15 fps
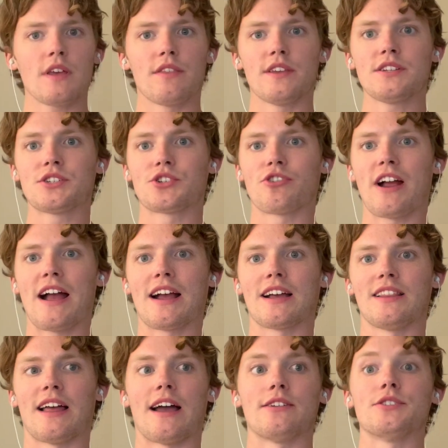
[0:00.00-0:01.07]
this track
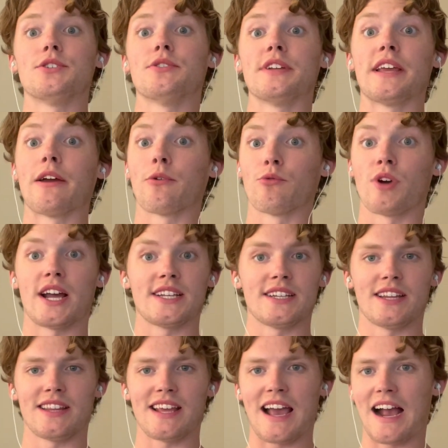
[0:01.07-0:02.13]
allows you to get right
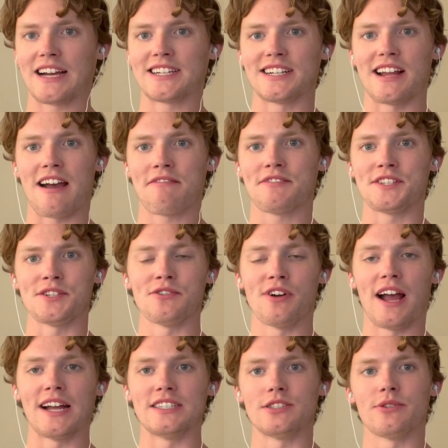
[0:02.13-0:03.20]
into the action after you
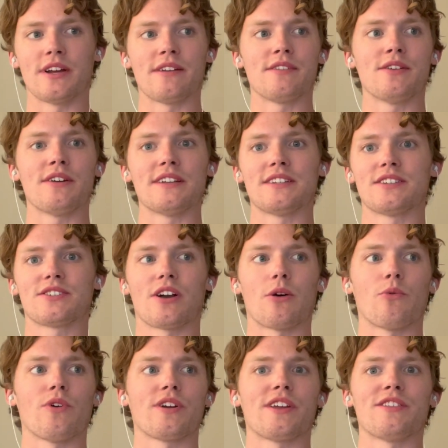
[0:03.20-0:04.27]
graduate. You get to start
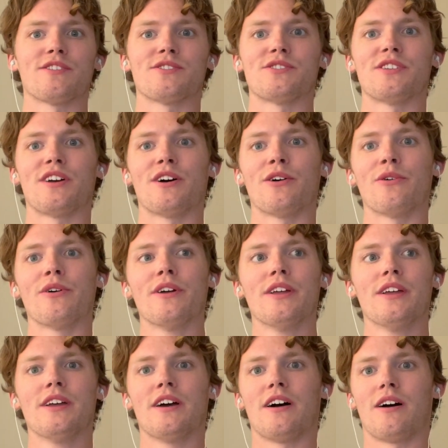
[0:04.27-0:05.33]
working. There's no
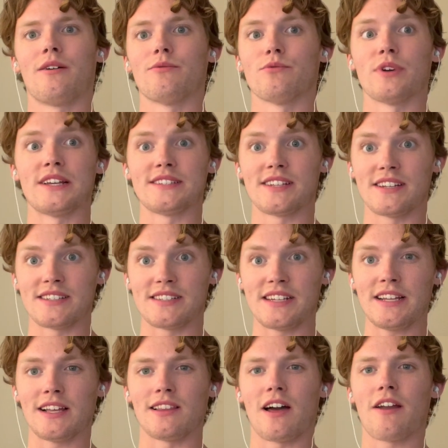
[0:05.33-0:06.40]
um,
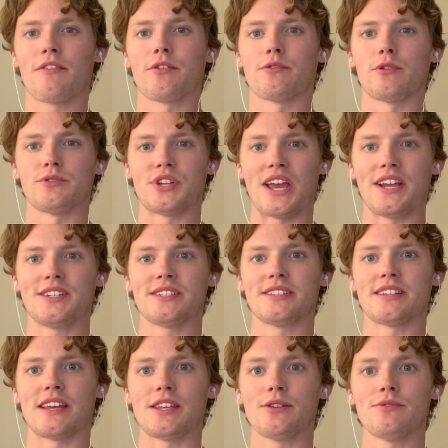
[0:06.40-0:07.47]
residency. A lot of the rotations
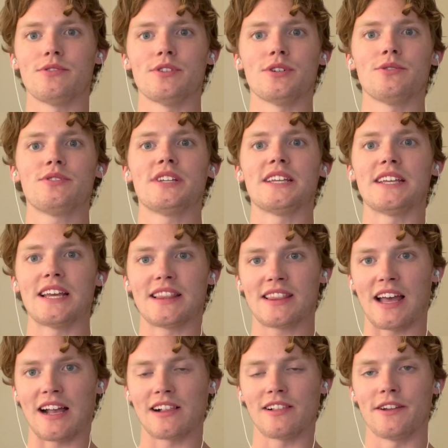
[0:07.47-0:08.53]
that you do to get
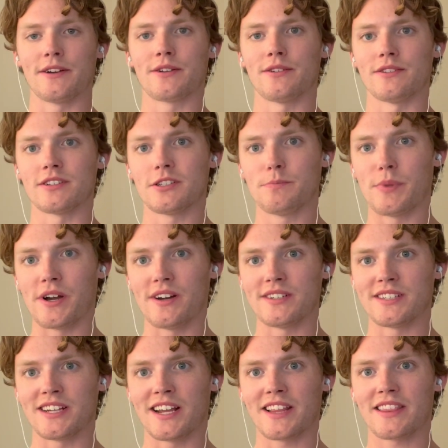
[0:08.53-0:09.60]
that clinical
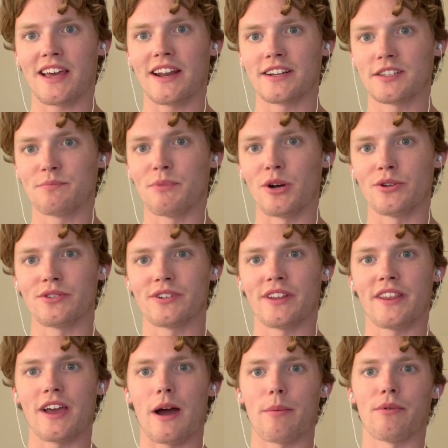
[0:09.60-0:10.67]
experience and get that exposure to
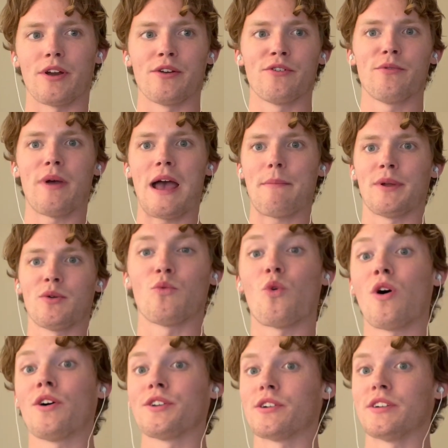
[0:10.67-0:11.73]
the operating room happen
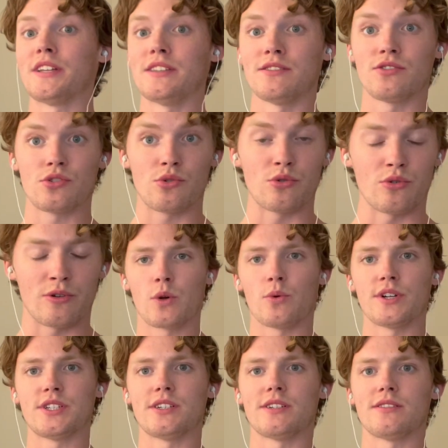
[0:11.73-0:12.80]
while you're in school,
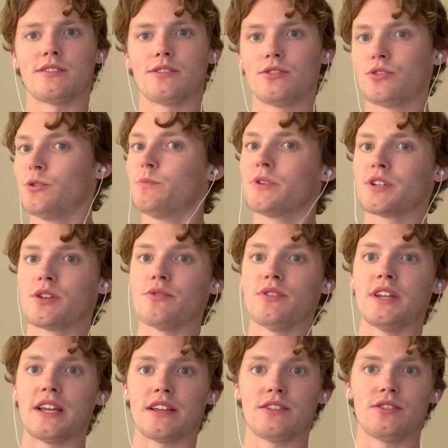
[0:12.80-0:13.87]
which is super
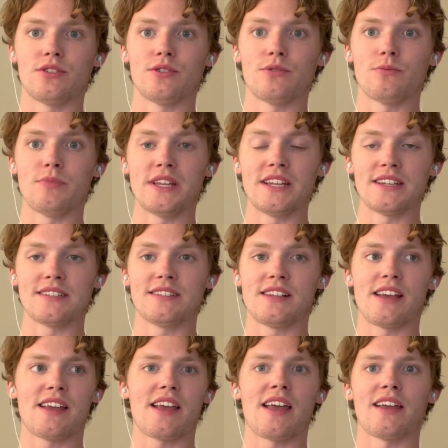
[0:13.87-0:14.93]
unique to being a
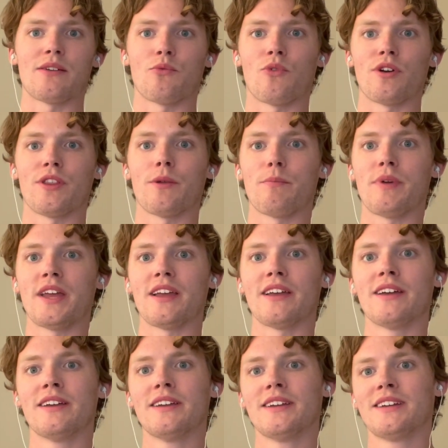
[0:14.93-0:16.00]
CAA and one of the
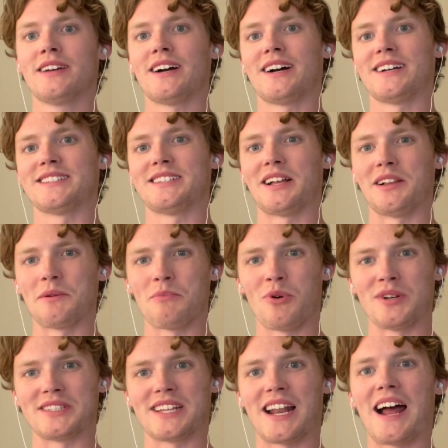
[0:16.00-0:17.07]
big uh, selling
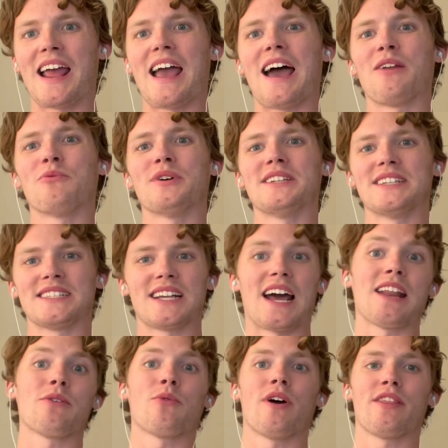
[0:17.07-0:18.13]
points that I had when
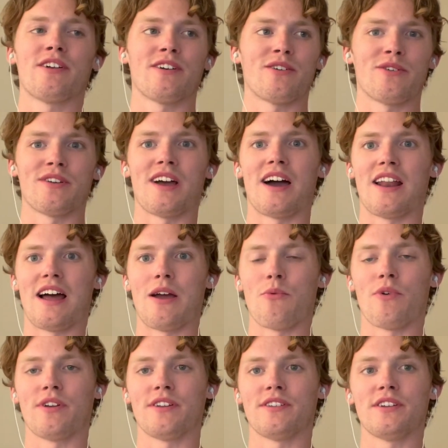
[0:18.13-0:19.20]
deciding whether or not I
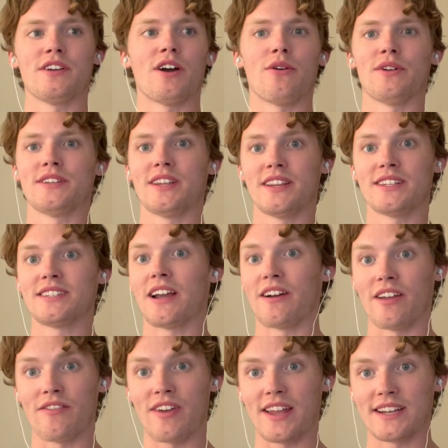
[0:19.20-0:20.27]
wanted to go into this
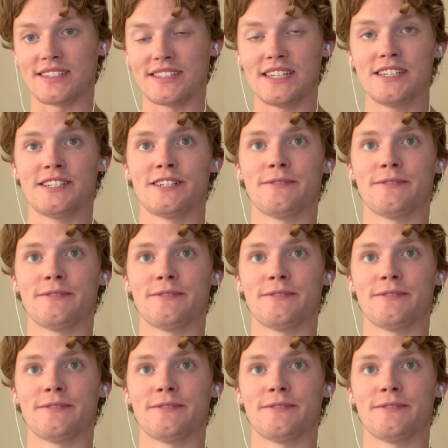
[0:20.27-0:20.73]
area of anesthesia.